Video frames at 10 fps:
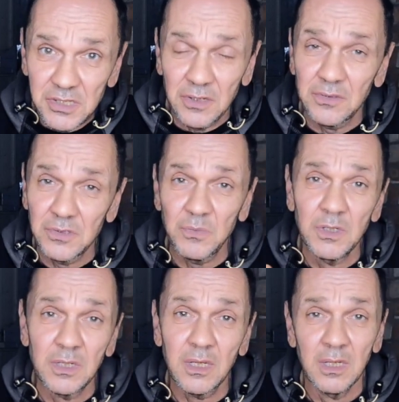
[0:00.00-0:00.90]
cycles
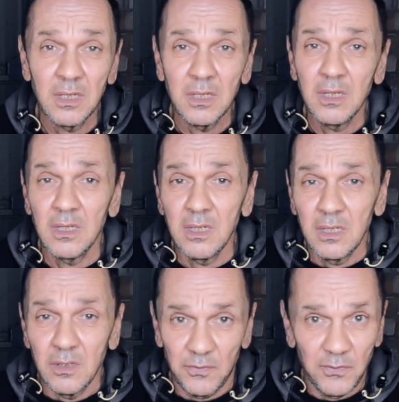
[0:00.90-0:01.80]
work
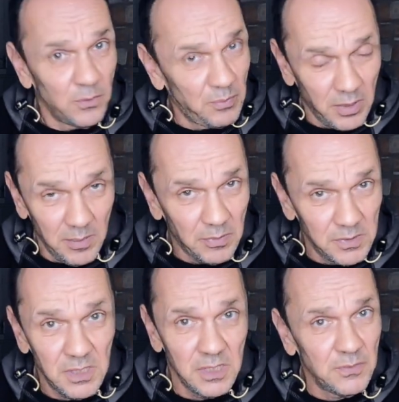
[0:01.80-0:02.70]
for a
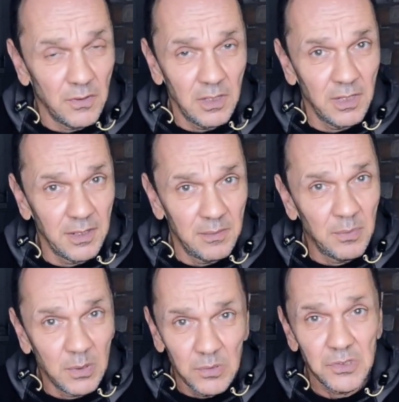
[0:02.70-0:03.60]
prepper is vitally
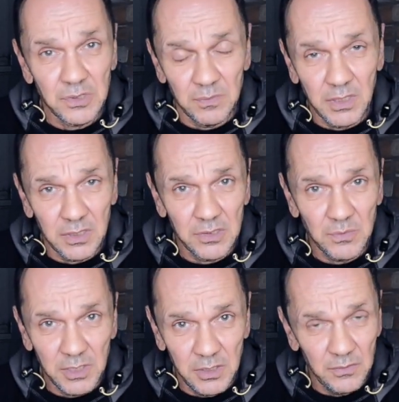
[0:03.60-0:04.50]
important,
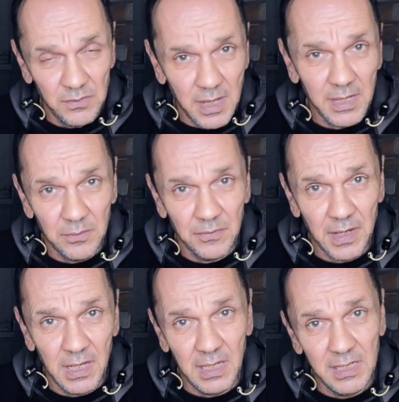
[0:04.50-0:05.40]
because when you've nailed
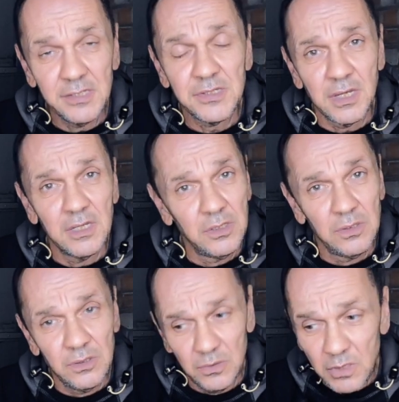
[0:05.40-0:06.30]
that, at least then
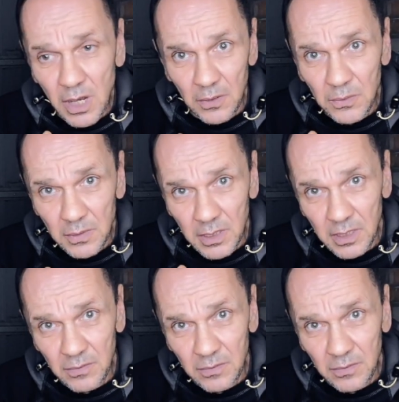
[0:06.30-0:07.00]
you know